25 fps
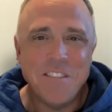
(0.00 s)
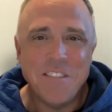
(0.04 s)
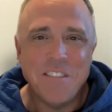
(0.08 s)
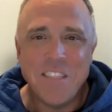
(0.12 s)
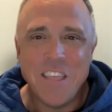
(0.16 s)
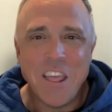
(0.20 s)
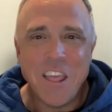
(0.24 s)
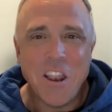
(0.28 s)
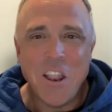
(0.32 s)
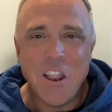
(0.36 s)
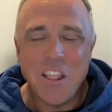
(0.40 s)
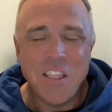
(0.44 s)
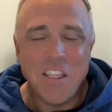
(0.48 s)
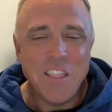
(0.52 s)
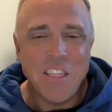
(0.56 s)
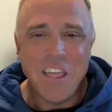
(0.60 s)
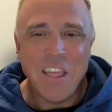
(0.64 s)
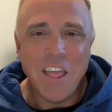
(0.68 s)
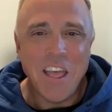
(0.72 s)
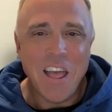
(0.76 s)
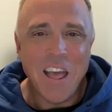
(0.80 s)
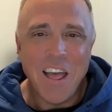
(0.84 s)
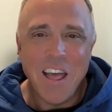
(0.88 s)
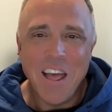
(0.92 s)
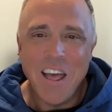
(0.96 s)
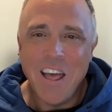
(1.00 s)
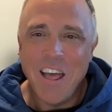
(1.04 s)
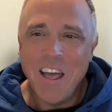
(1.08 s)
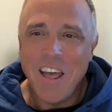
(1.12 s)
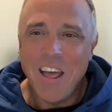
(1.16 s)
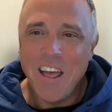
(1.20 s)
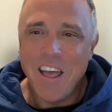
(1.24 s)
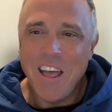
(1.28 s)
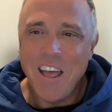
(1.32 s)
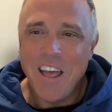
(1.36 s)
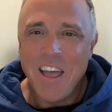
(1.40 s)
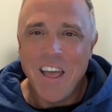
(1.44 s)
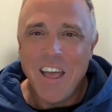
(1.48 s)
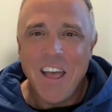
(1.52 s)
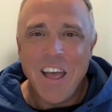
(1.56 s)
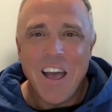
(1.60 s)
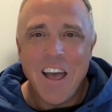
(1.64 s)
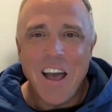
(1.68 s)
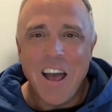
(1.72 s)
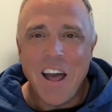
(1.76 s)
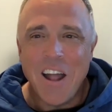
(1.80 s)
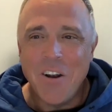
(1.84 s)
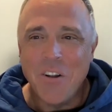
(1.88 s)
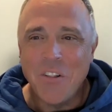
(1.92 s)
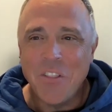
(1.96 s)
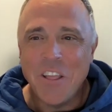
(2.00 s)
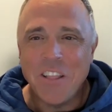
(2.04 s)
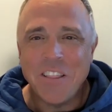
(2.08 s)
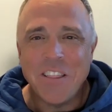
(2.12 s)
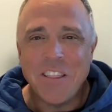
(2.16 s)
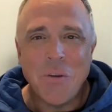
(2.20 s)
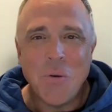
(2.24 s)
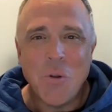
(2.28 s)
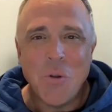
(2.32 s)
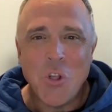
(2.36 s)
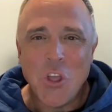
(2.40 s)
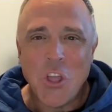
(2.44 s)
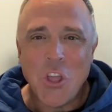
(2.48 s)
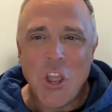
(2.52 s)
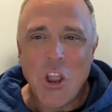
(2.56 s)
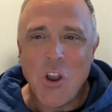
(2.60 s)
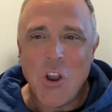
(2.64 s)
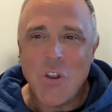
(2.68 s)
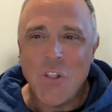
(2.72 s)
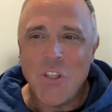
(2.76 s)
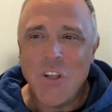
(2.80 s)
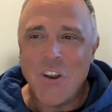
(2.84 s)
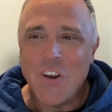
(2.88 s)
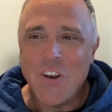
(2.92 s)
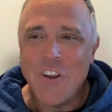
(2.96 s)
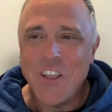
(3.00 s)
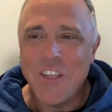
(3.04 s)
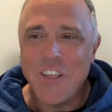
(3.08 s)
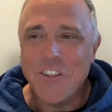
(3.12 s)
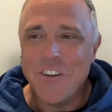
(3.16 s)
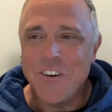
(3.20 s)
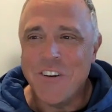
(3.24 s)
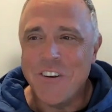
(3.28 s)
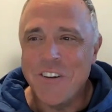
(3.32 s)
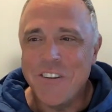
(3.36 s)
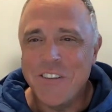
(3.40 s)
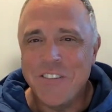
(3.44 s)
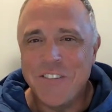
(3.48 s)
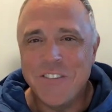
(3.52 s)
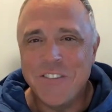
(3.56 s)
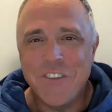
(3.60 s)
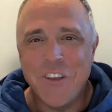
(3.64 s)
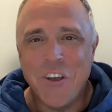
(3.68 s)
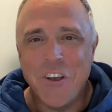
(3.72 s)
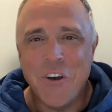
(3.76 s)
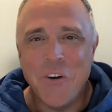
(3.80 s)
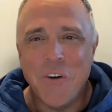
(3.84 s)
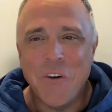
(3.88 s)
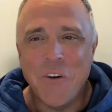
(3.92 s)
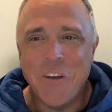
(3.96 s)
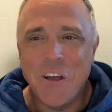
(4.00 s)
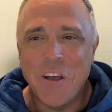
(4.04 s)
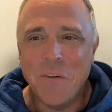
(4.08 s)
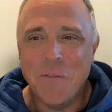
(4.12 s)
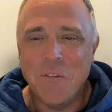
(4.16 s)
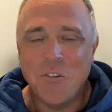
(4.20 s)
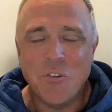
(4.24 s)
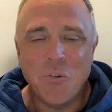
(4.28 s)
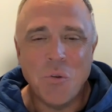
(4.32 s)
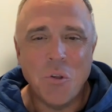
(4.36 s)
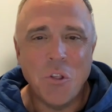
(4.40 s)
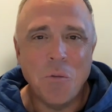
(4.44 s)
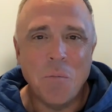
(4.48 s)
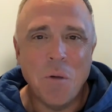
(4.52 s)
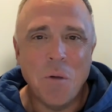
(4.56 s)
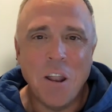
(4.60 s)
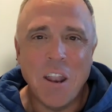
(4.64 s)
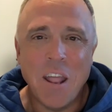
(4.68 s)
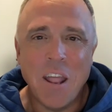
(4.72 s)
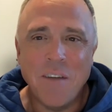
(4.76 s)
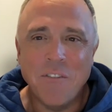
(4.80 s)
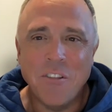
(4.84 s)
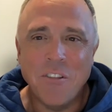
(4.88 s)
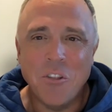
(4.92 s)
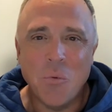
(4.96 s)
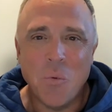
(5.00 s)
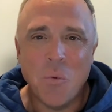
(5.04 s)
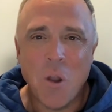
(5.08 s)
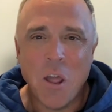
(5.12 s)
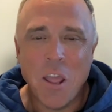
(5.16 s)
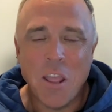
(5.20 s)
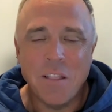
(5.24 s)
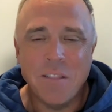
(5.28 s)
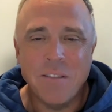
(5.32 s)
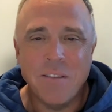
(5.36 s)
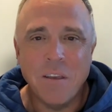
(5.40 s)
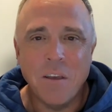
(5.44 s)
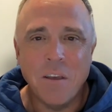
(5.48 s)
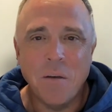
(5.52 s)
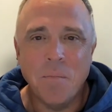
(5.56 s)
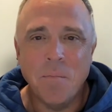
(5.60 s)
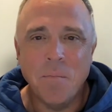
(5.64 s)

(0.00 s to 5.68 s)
they I don't think they really care there either. So, it's really about having the right